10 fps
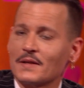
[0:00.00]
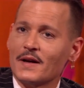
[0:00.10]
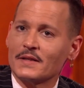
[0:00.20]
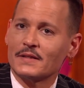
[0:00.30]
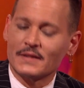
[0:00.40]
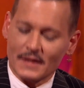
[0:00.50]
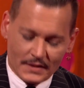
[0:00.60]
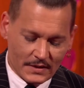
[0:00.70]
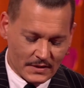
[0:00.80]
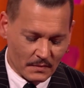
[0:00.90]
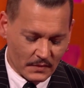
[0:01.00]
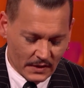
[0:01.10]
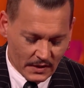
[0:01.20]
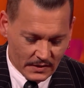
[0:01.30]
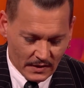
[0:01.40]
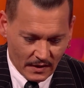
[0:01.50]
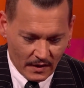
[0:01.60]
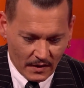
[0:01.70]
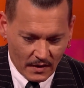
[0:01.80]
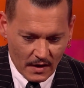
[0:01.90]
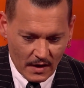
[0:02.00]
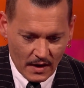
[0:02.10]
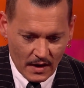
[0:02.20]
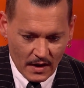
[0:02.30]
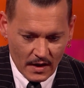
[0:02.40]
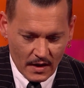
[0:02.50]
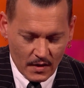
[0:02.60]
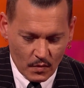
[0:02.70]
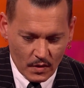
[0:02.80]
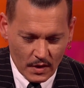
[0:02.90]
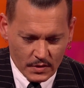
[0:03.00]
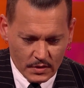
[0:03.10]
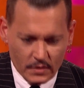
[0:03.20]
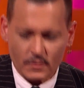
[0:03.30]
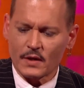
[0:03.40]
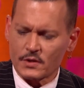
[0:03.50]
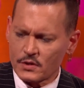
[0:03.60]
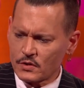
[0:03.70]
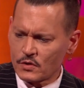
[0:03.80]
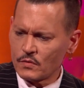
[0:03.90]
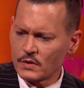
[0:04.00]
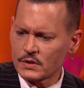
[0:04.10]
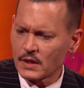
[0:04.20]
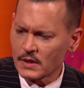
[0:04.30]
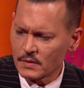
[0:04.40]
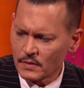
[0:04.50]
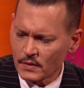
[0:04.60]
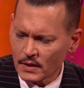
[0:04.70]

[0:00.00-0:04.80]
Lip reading: I did something that as soon as they